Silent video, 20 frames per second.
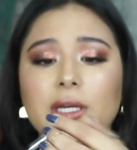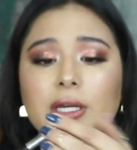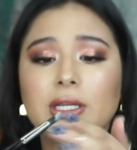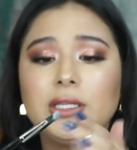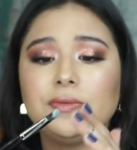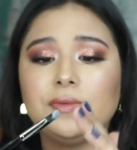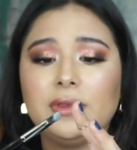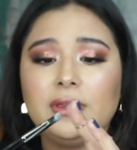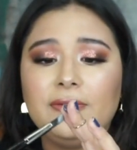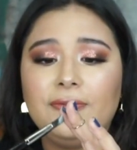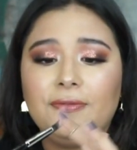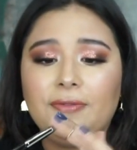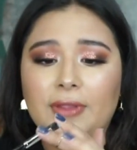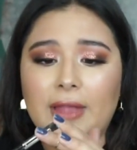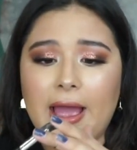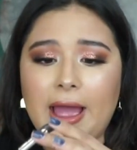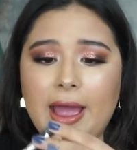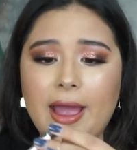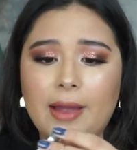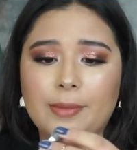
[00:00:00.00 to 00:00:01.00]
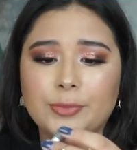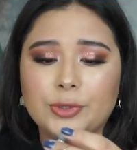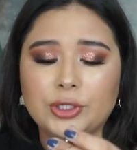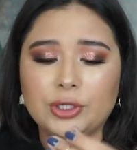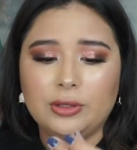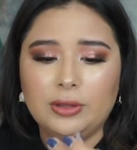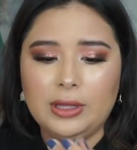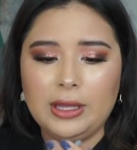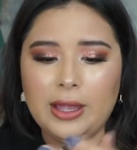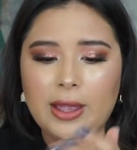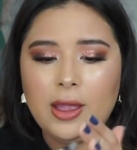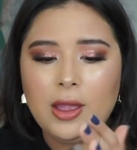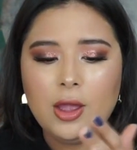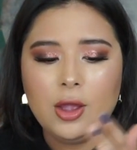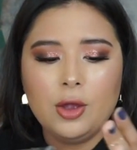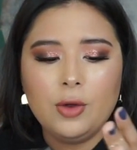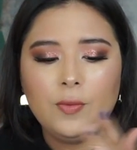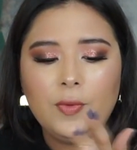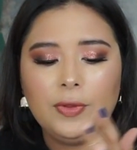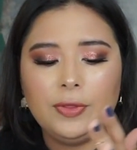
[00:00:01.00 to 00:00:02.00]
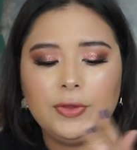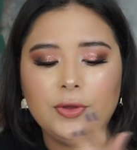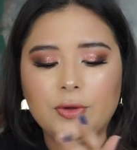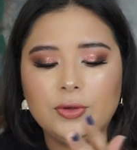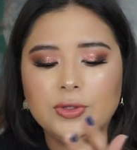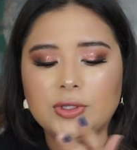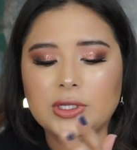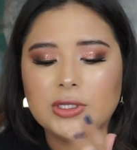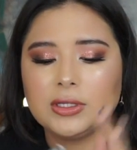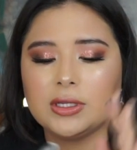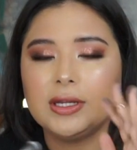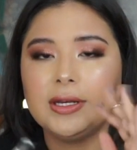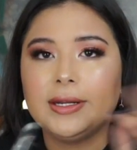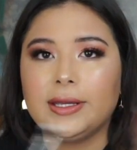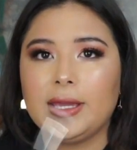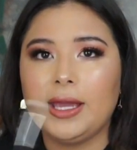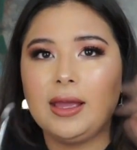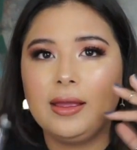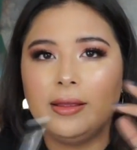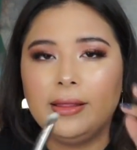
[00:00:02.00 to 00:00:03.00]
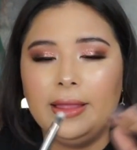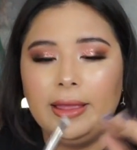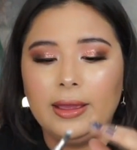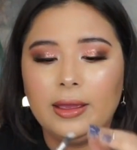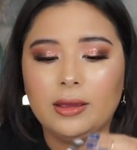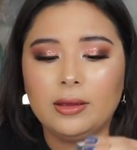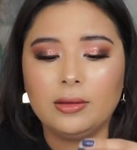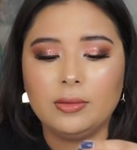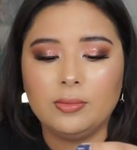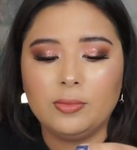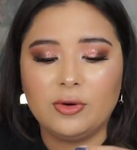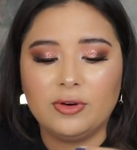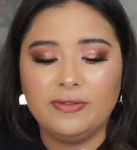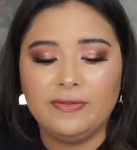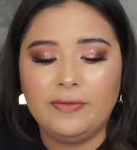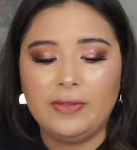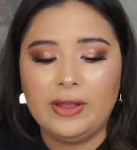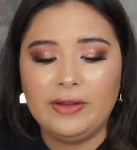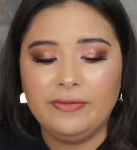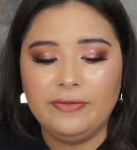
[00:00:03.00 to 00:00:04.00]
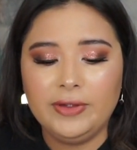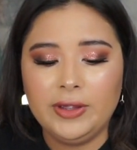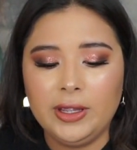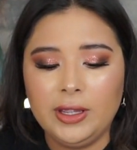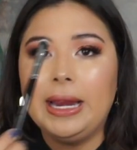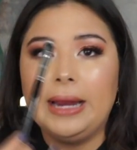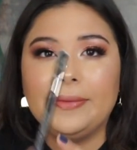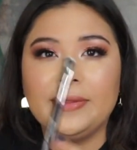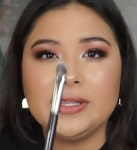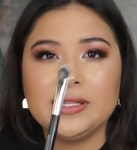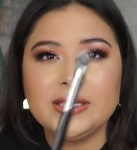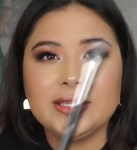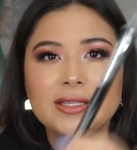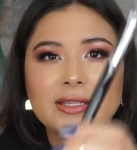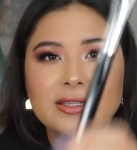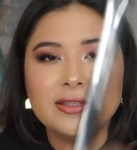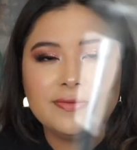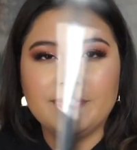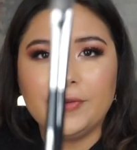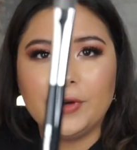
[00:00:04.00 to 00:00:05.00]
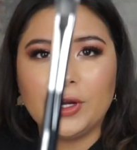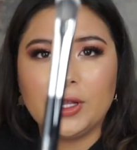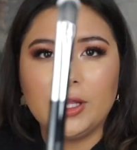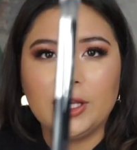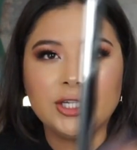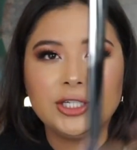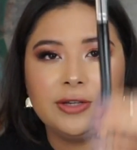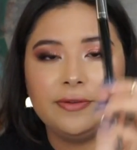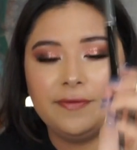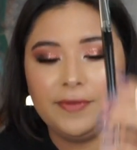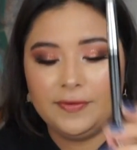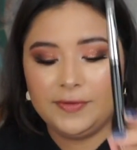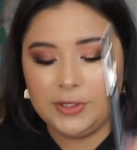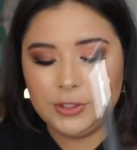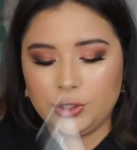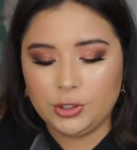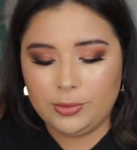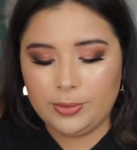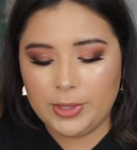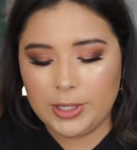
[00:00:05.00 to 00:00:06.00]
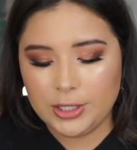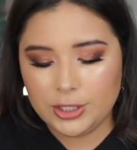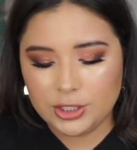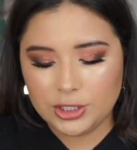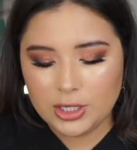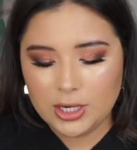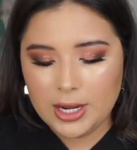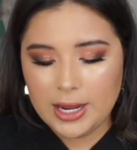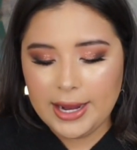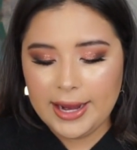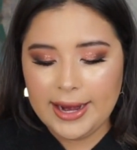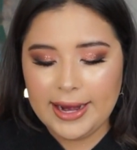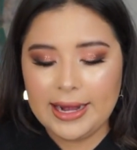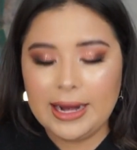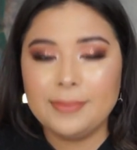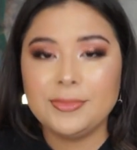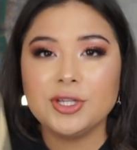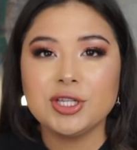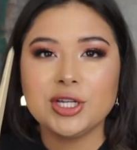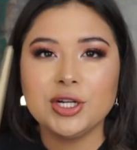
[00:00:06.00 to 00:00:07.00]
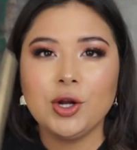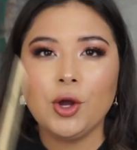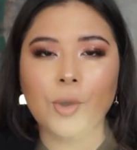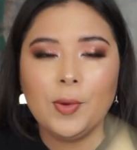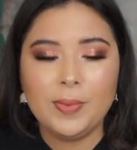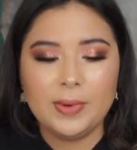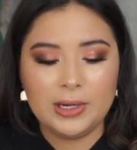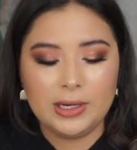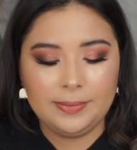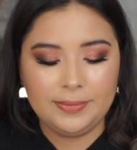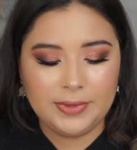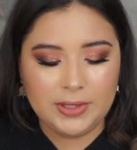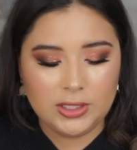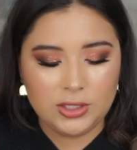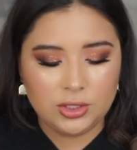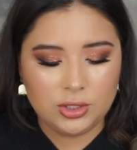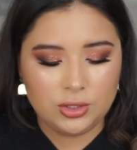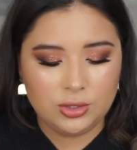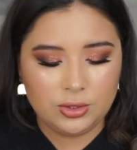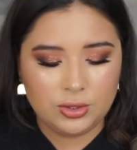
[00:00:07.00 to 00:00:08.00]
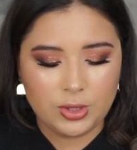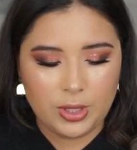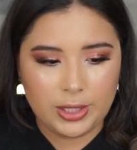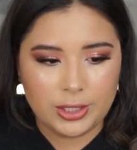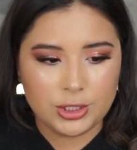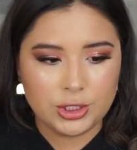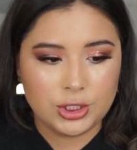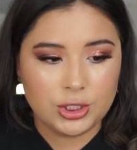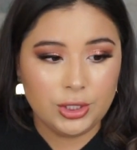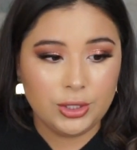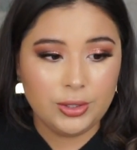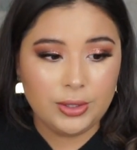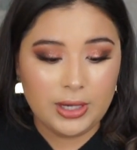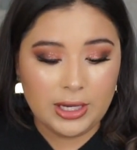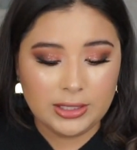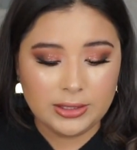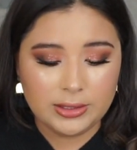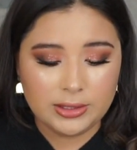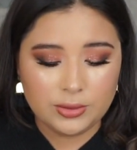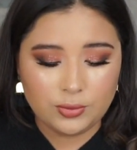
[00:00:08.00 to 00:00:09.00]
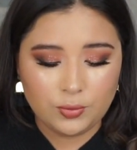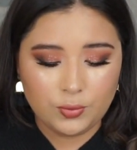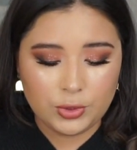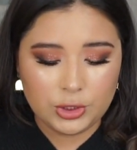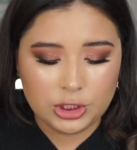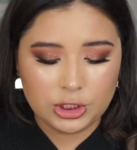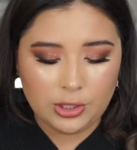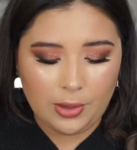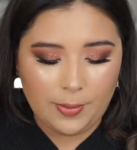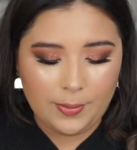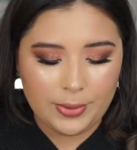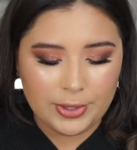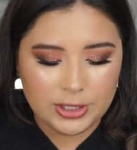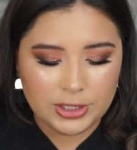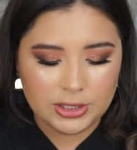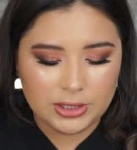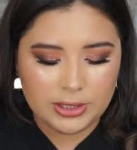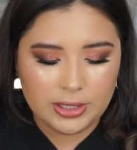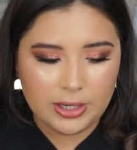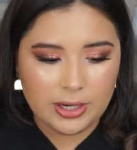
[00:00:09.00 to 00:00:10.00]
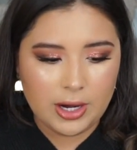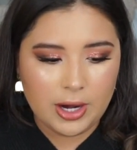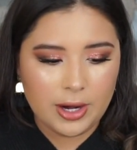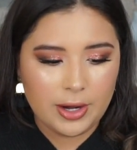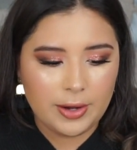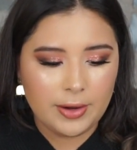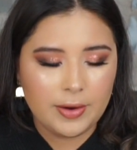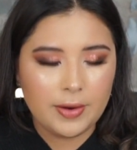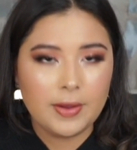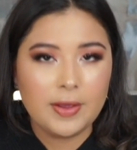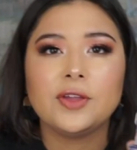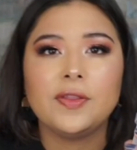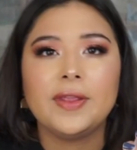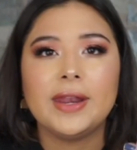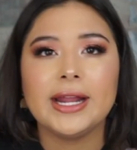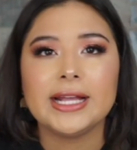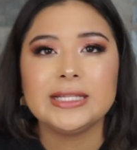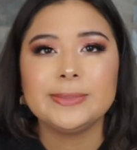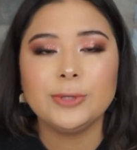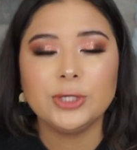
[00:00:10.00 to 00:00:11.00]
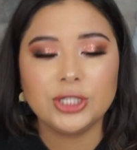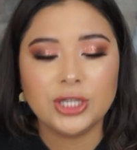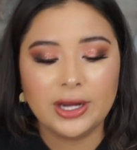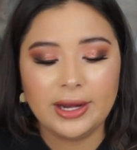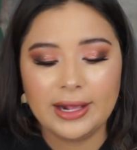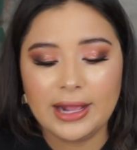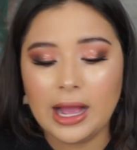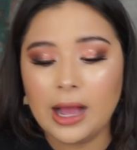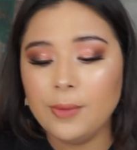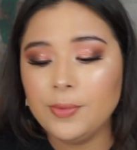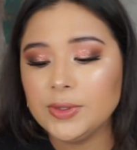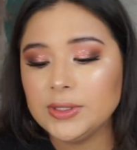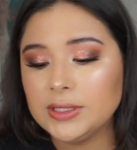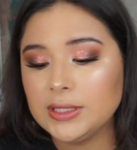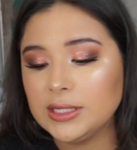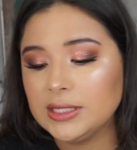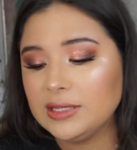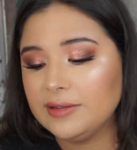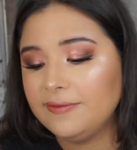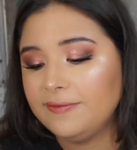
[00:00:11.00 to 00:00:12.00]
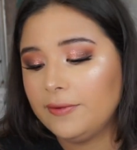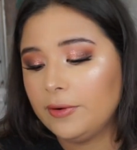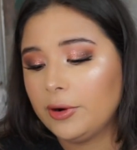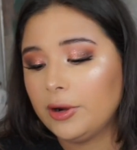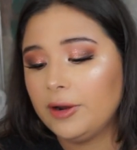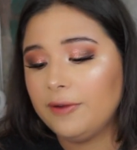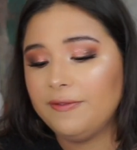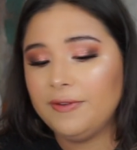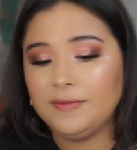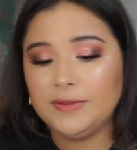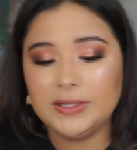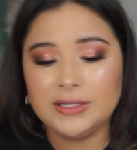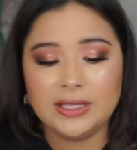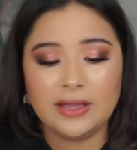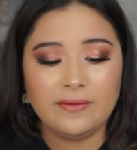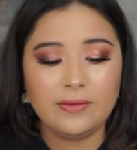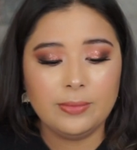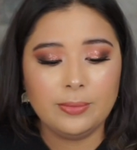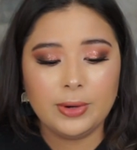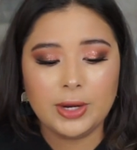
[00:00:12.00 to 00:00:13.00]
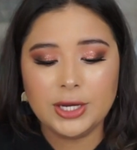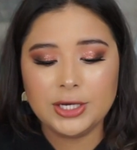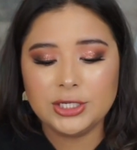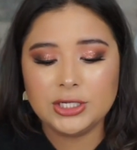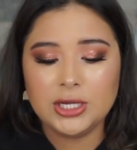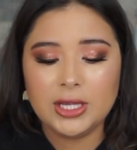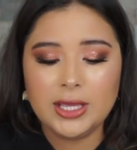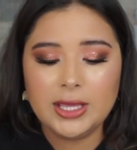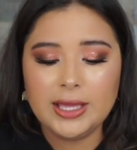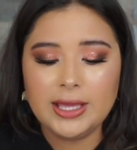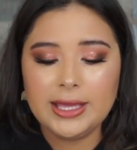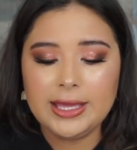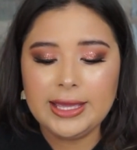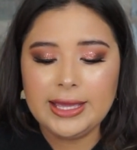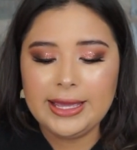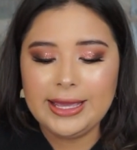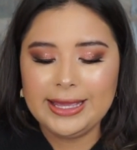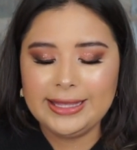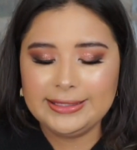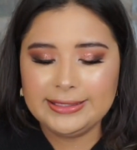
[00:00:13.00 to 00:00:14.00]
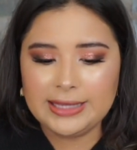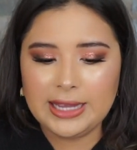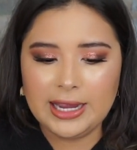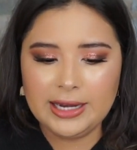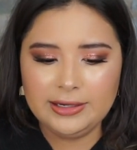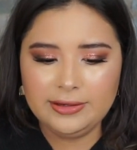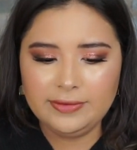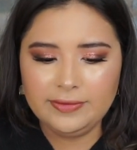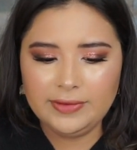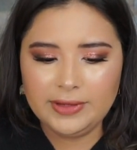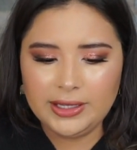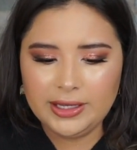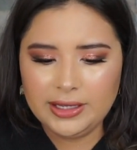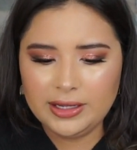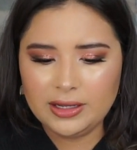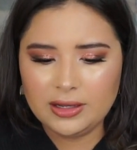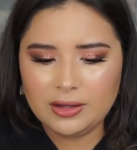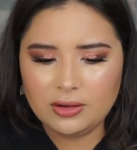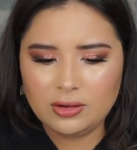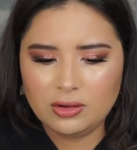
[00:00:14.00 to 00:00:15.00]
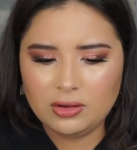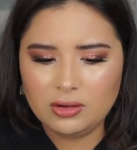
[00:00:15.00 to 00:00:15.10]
It is really flat. I'm sure that with use it's going to get like more fluffy. Yeah, this is the Sephora Collection 52 brush. And I'm just going to open up these two so I can show you guys which brushes they are. So the next brush that I got was this Sephora 57 brush. It's kind of like...